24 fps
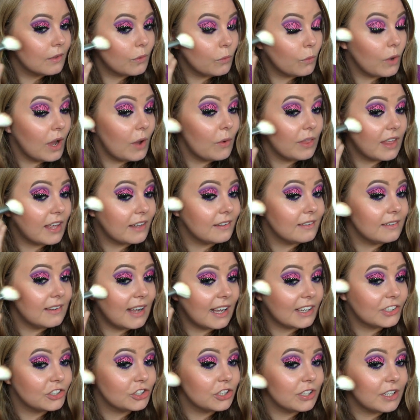Wow, that
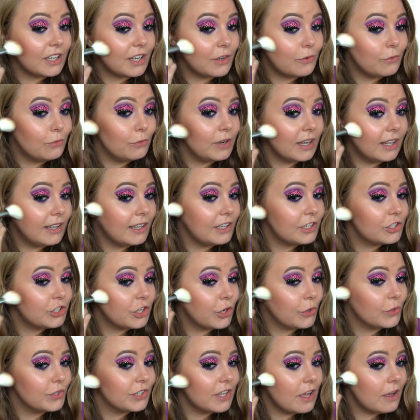actually really
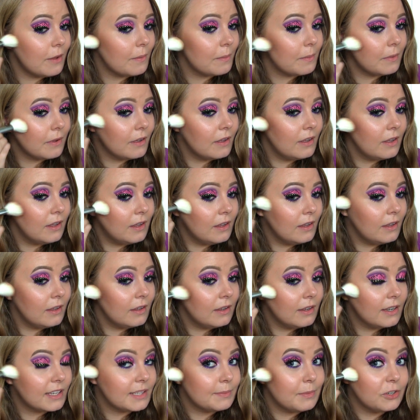shows up,
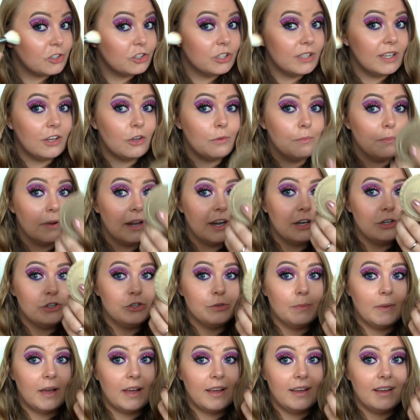especially compared
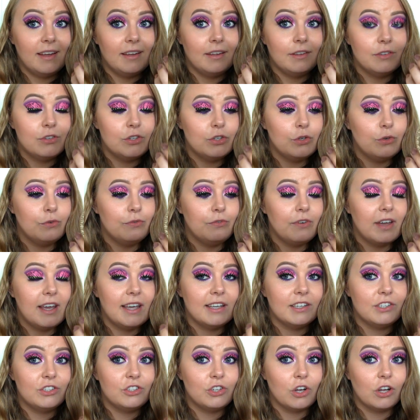to my Too
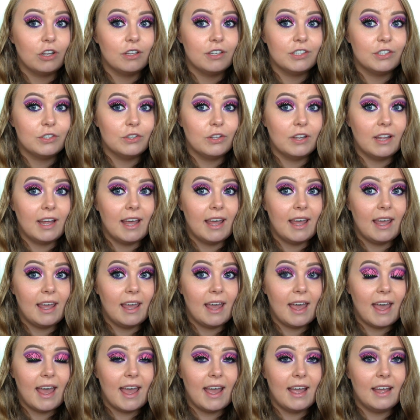Faced Chocolate
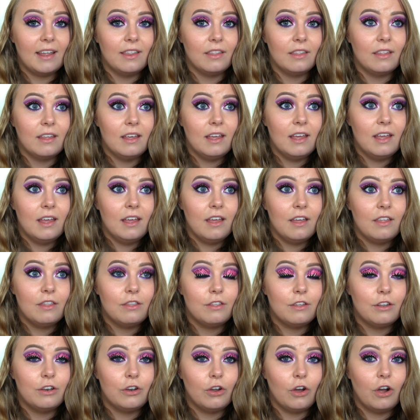Soleil and
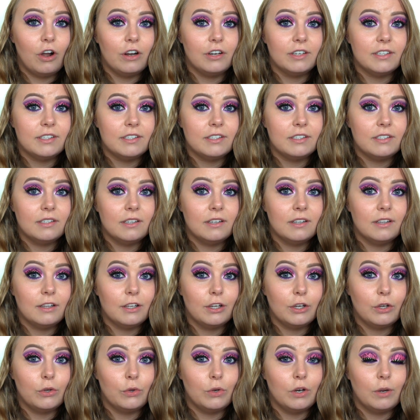the NARS
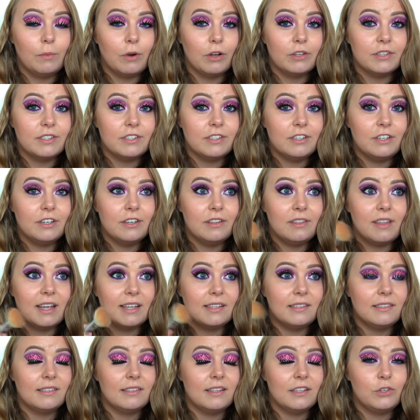Laguna bronzer.
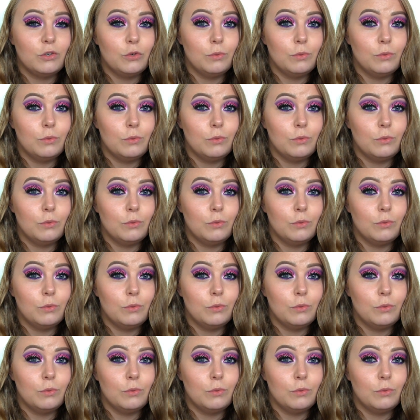That's the